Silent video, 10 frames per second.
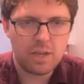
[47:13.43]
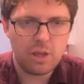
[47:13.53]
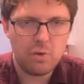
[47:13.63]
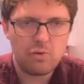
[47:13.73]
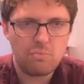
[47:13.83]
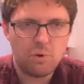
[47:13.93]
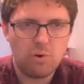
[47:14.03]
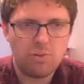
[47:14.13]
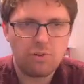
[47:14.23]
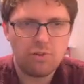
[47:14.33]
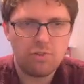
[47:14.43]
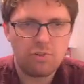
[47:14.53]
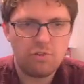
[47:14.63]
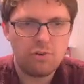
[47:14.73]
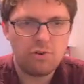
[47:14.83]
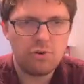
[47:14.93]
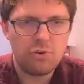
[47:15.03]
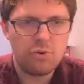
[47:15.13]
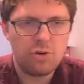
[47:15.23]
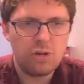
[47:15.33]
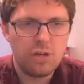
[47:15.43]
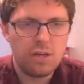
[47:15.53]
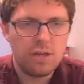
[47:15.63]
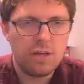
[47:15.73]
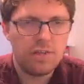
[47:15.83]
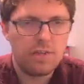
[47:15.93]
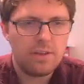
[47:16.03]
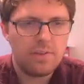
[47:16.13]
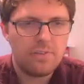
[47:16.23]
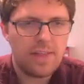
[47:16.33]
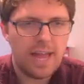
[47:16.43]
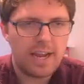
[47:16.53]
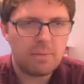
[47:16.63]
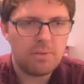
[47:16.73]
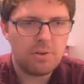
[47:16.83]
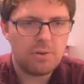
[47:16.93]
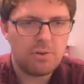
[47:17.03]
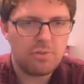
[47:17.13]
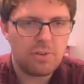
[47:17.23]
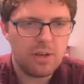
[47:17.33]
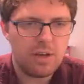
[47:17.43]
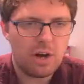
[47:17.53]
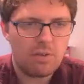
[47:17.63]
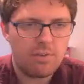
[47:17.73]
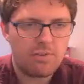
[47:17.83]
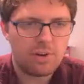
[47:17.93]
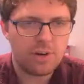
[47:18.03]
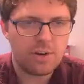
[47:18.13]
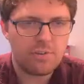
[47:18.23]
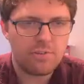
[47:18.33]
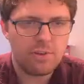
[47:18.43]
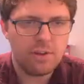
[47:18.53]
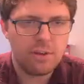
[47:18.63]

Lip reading: use morsels to stack up those harvest triggers.